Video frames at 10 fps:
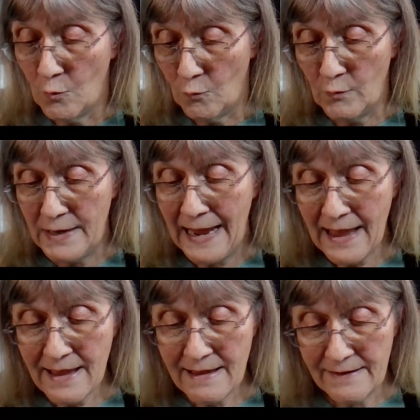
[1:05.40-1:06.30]
We
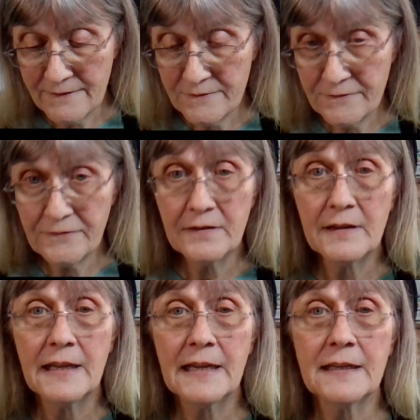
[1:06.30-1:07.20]
have
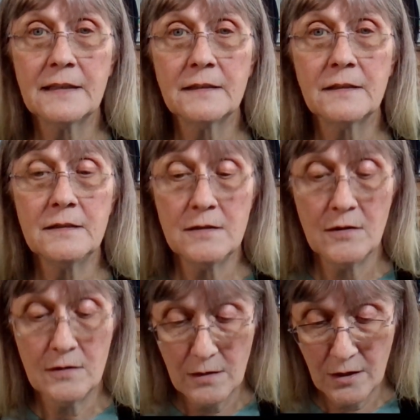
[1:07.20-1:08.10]
in
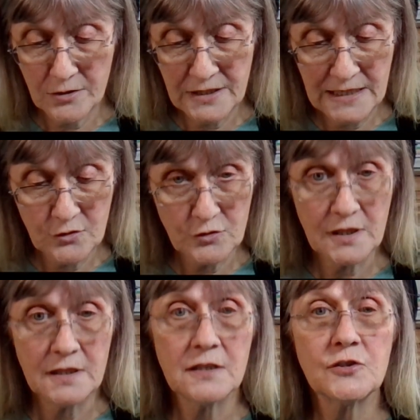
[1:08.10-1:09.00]
our teacher's
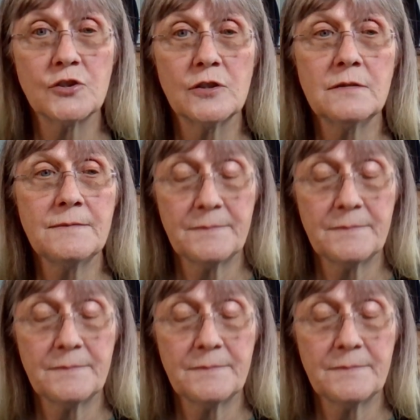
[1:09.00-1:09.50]
edition,